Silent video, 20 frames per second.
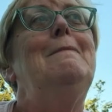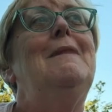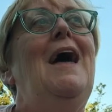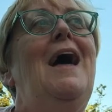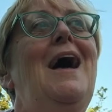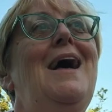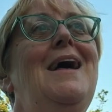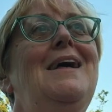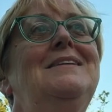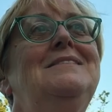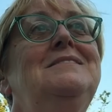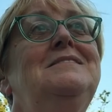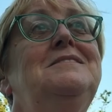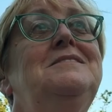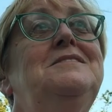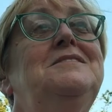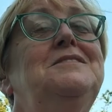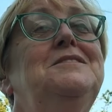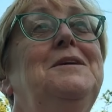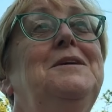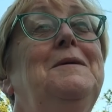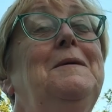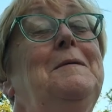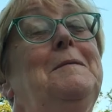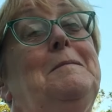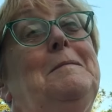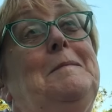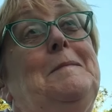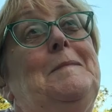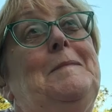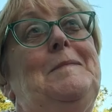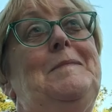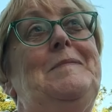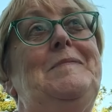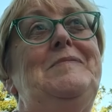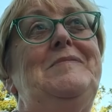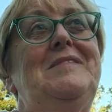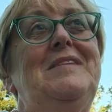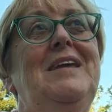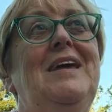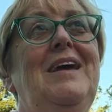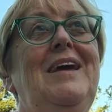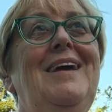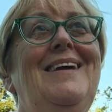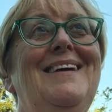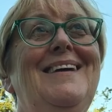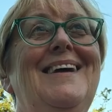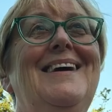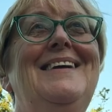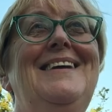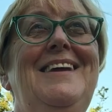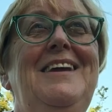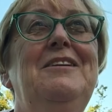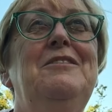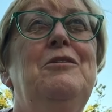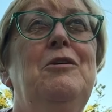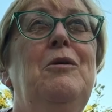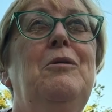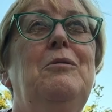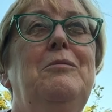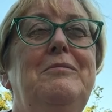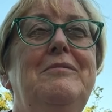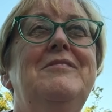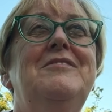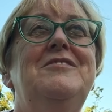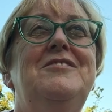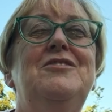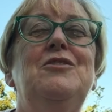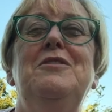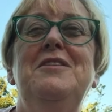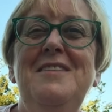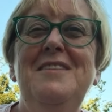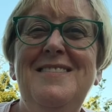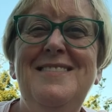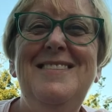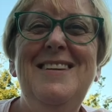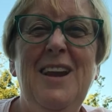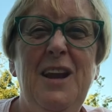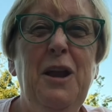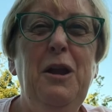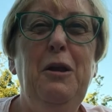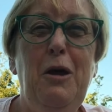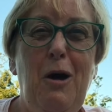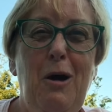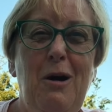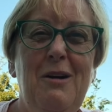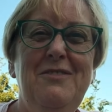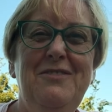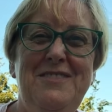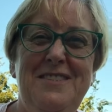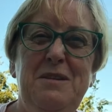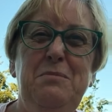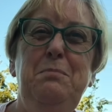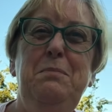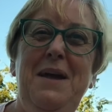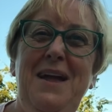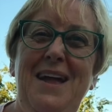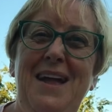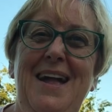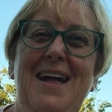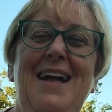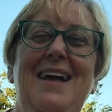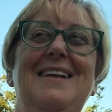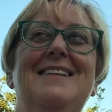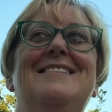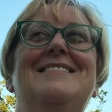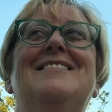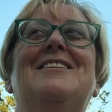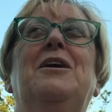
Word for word: And, uh, you know, so there's still a lot of debate